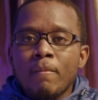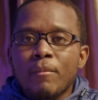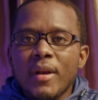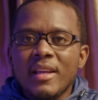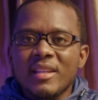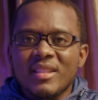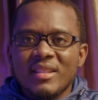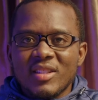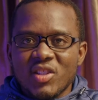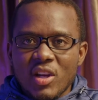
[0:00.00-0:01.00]
please
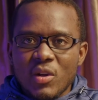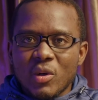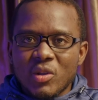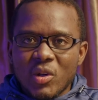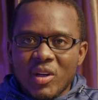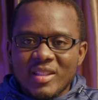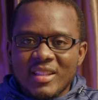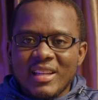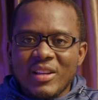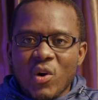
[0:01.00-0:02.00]
share your thoughts
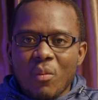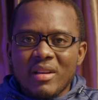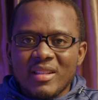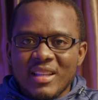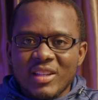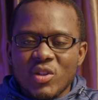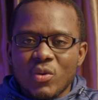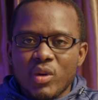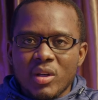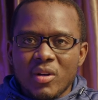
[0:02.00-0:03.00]
in the comment section
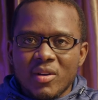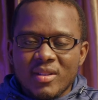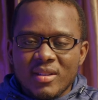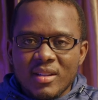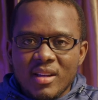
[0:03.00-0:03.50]
with us.